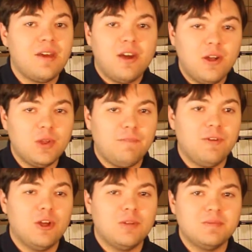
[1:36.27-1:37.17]
other
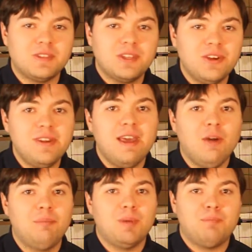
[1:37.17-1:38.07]
films couldn't
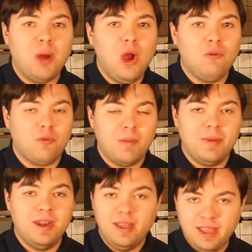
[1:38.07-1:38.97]
help but borrow from
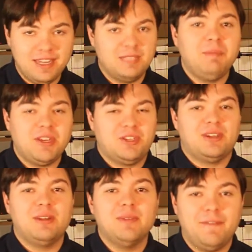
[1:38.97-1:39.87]
it, and
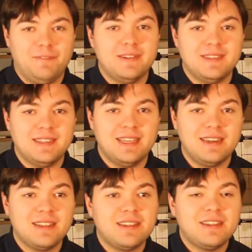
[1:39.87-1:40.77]
especially reference
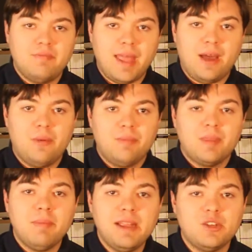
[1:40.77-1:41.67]
it. Now,
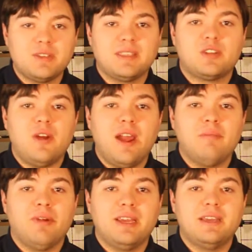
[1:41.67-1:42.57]
The Matrix is
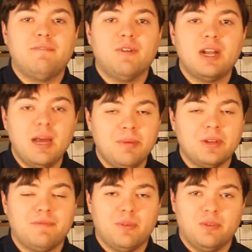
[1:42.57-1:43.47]
groundbreaking for a couple
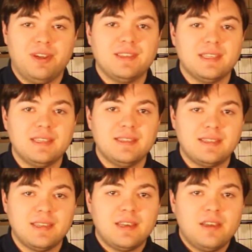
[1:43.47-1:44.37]
different
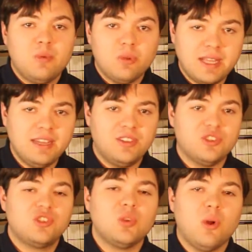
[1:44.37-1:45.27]
reasons. We'll get to the
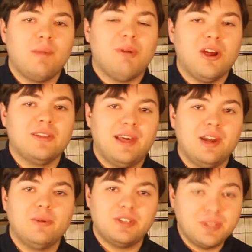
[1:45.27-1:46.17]
story part
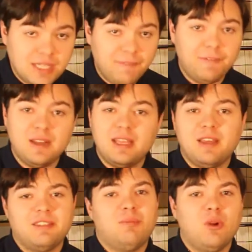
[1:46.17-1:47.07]
later, which is definitely
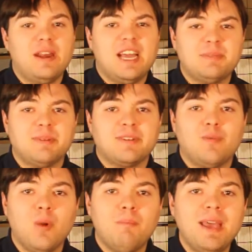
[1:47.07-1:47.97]
an important aspect of
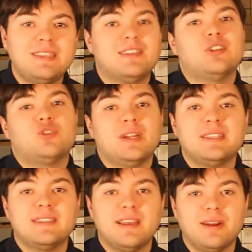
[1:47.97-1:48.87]
what makes it a
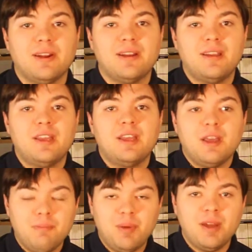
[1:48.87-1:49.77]
trendsetter.
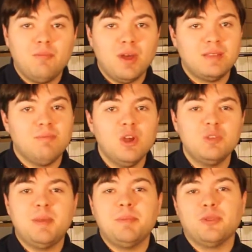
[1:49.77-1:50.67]
But what
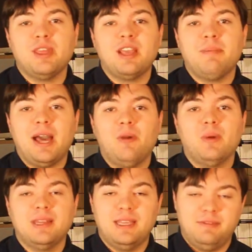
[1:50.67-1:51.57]
most people think about
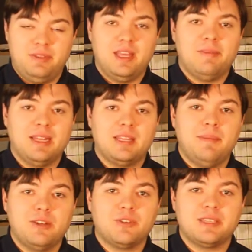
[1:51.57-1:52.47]
when they think about The
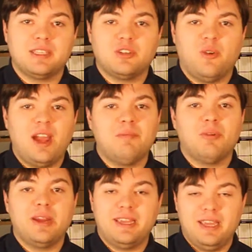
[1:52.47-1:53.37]
Matrix as
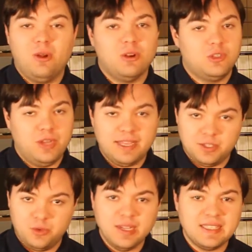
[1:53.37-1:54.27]
groundbreaking or as a
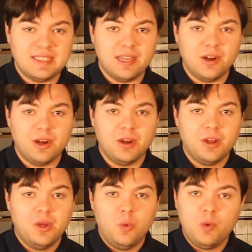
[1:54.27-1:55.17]
trendsetter
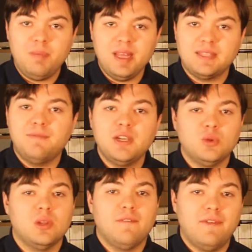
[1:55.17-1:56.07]
would be its
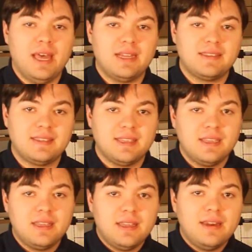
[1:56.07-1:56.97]
visual effects.
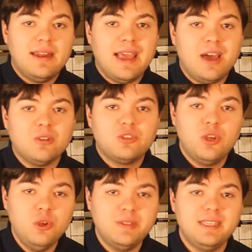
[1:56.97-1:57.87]
Now,
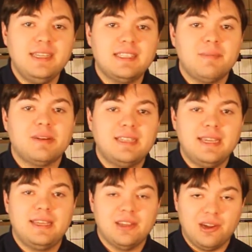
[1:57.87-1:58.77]
two scenes in
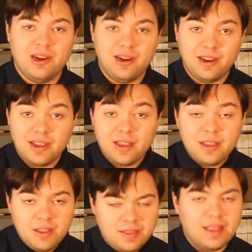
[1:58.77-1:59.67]
particular
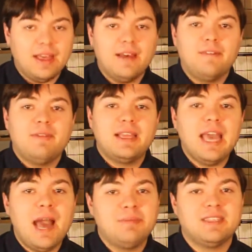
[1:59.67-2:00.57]

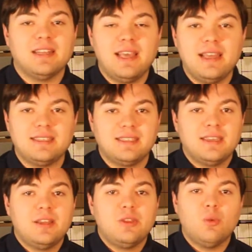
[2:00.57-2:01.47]
encapsulate
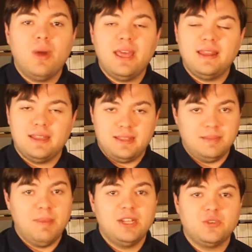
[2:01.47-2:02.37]
the way that The
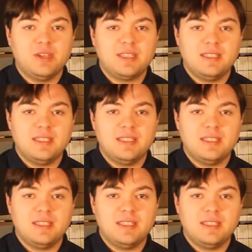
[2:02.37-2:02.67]
Matrix